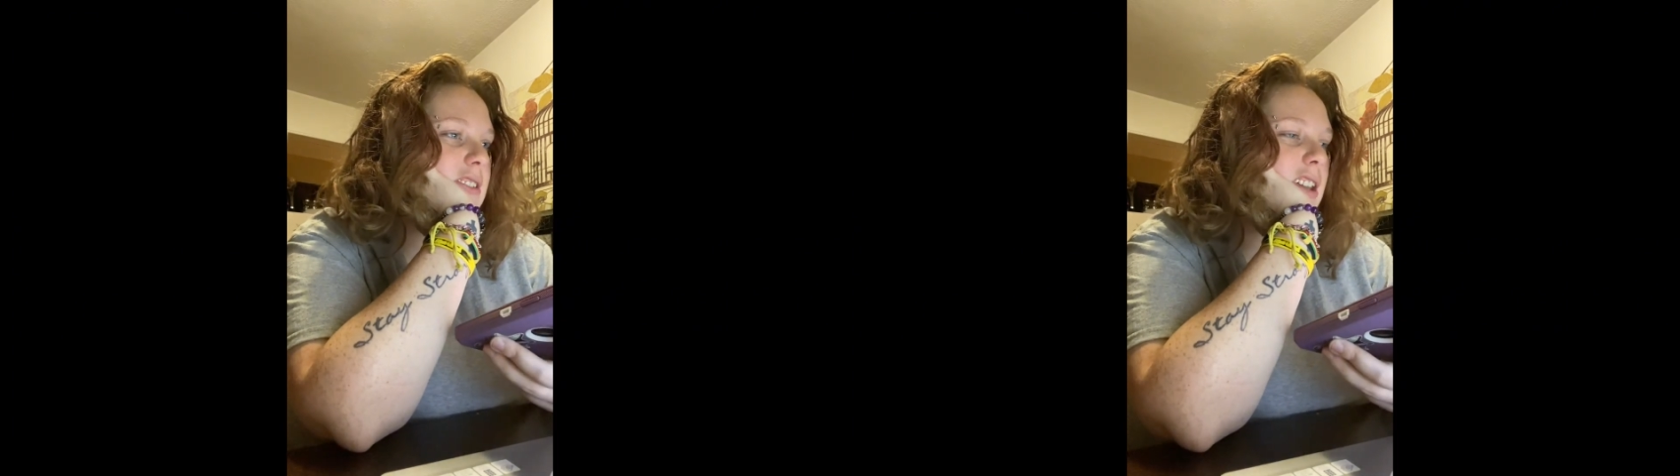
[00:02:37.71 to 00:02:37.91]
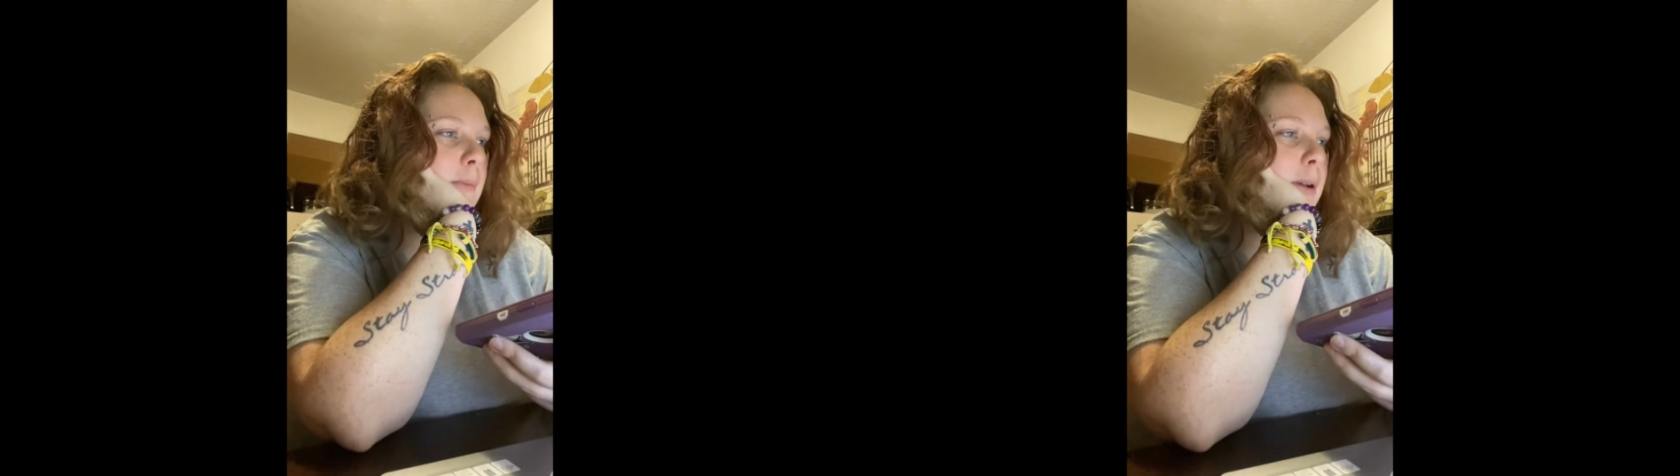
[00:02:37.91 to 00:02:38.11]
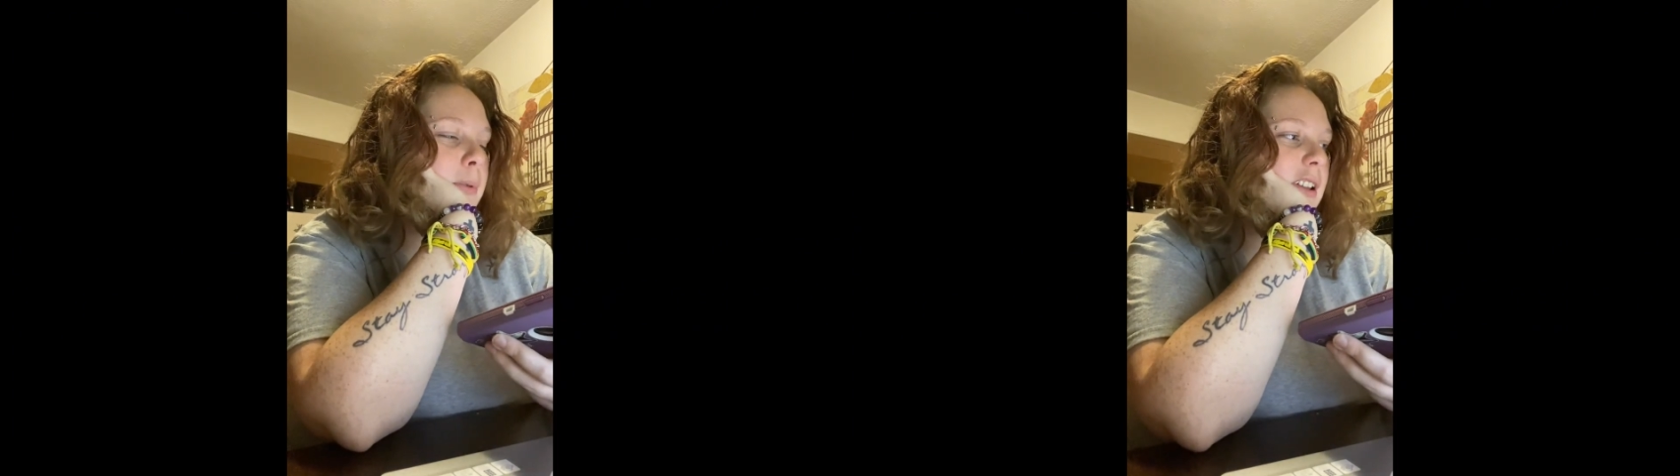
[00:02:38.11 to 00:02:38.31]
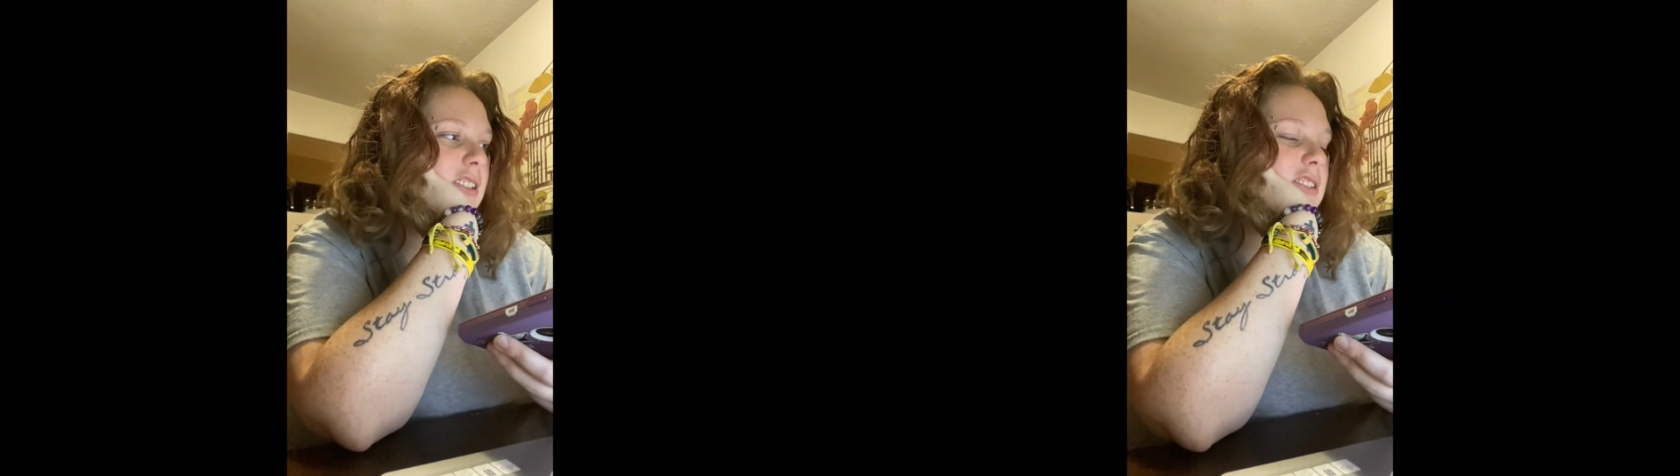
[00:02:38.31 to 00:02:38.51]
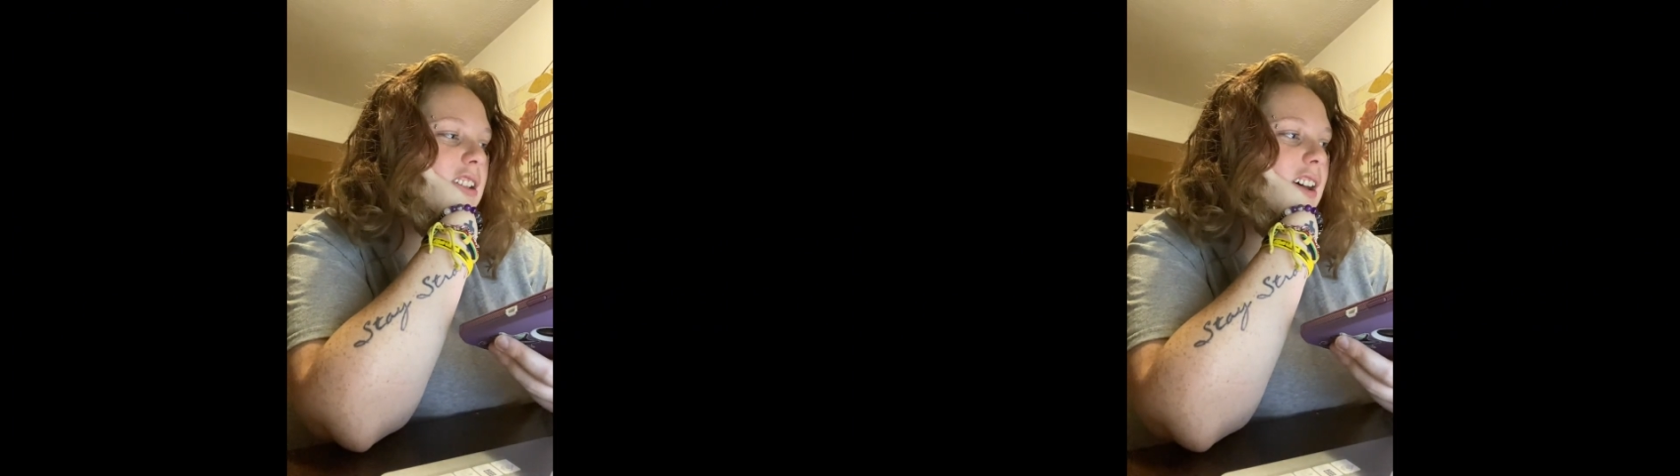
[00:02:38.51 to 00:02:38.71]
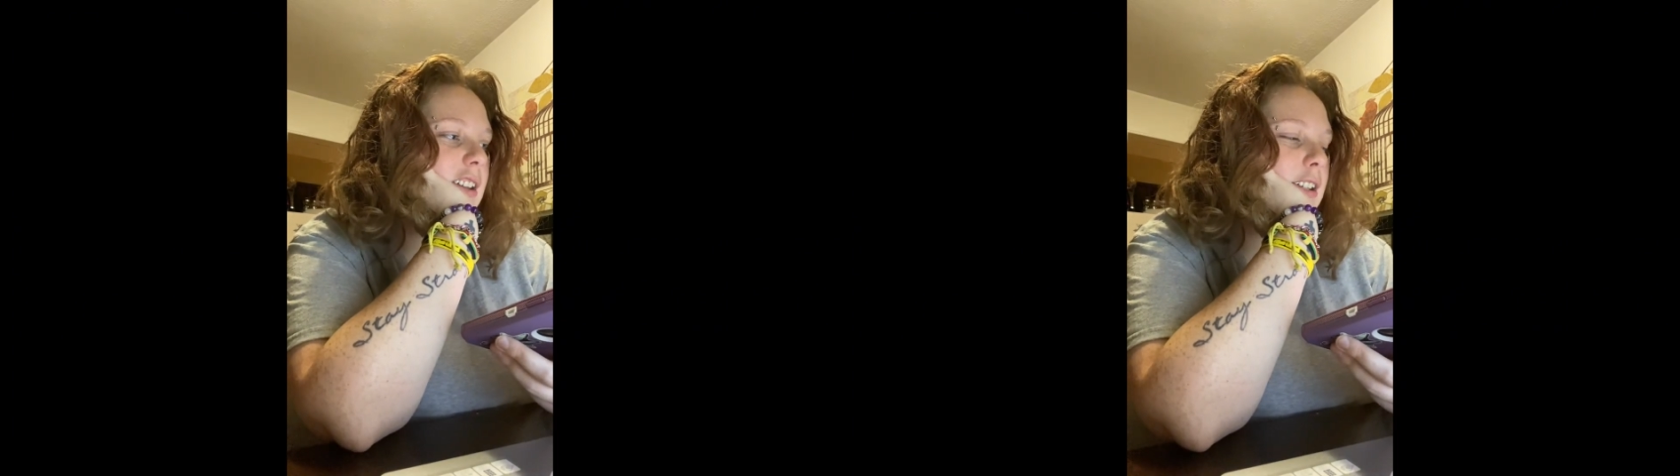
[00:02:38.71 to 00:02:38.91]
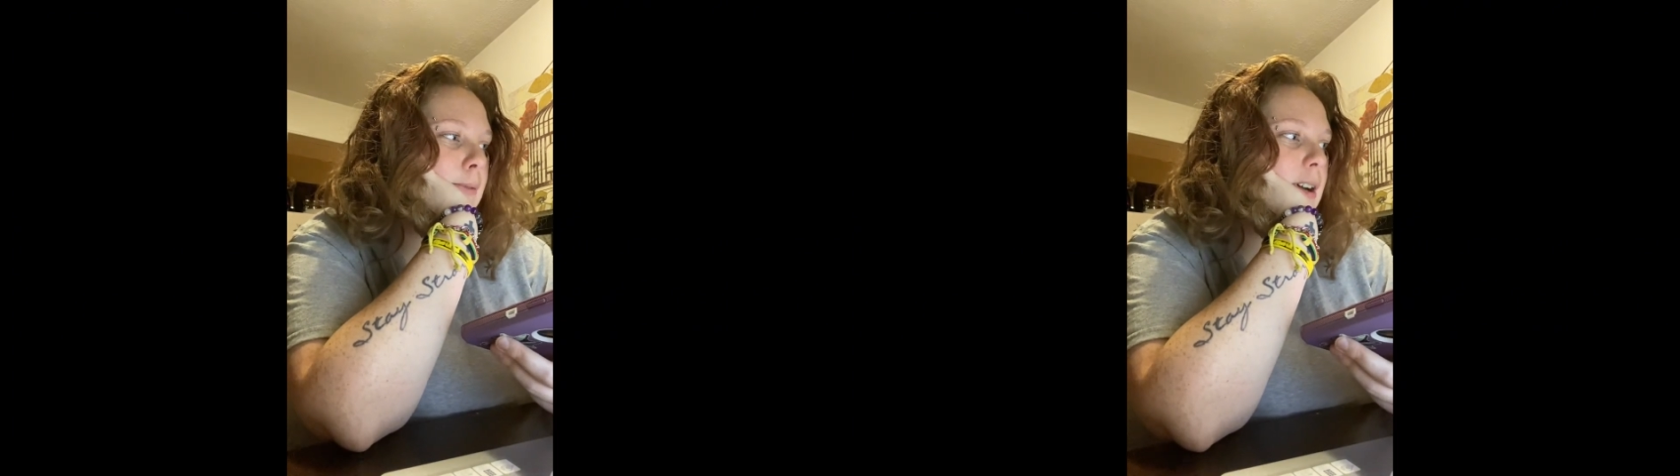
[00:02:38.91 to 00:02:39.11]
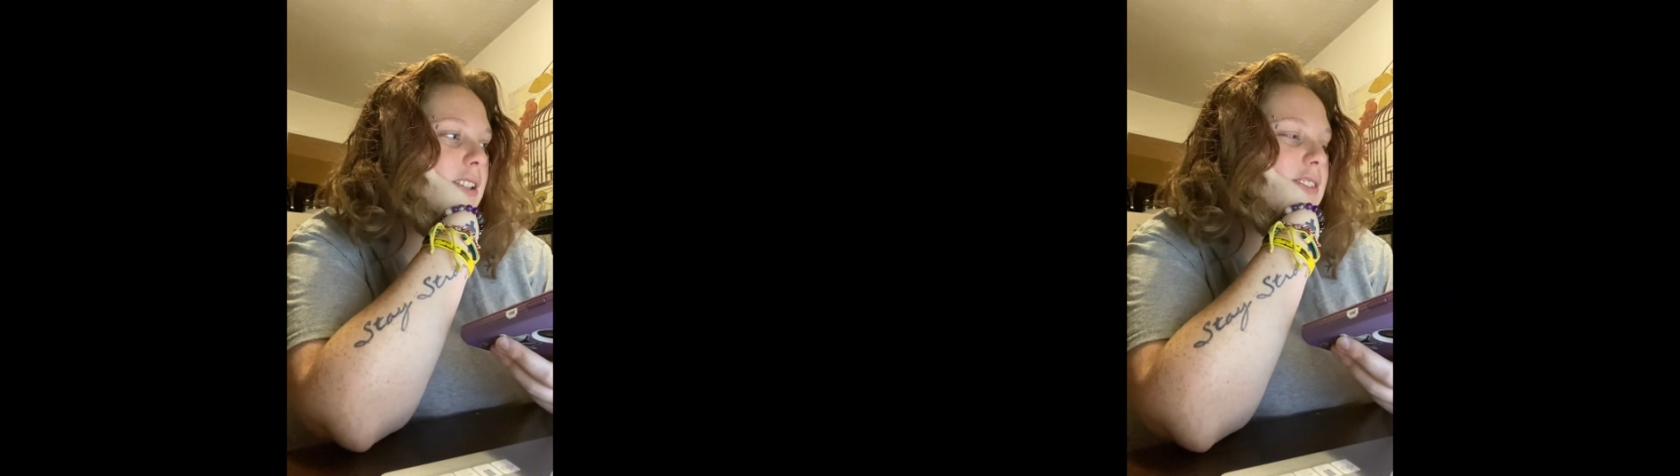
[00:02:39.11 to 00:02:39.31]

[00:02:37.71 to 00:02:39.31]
take my place tonight anyway,